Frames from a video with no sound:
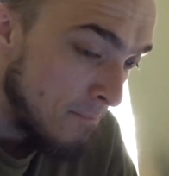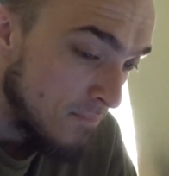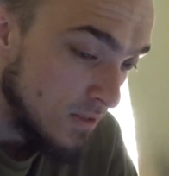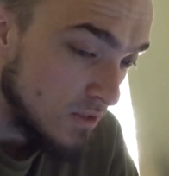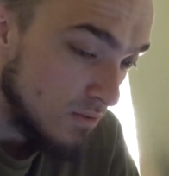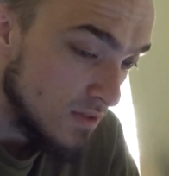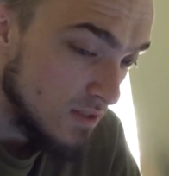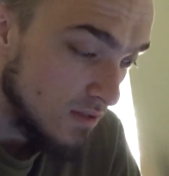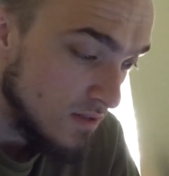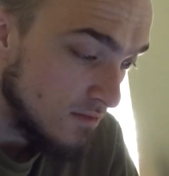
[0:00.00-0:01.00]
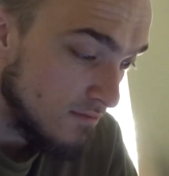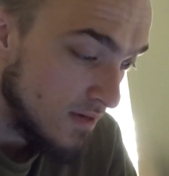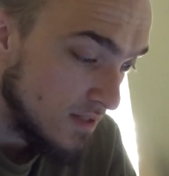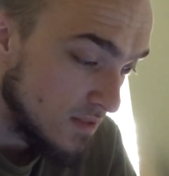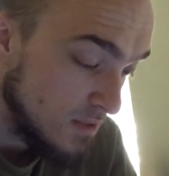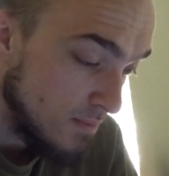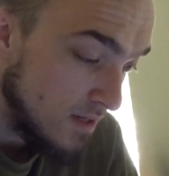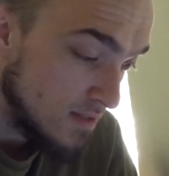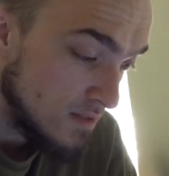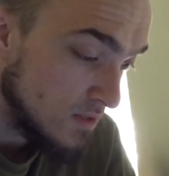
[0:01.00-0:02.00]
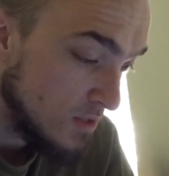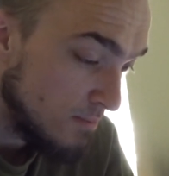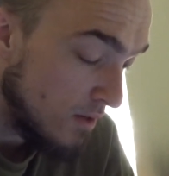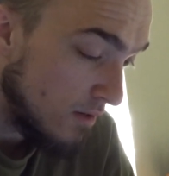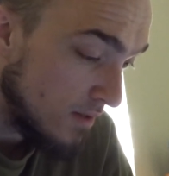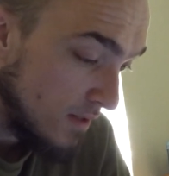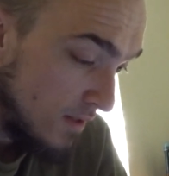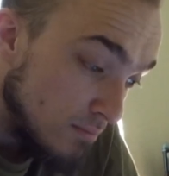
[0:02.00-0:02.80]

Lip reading: it's always good to find the spice and spark.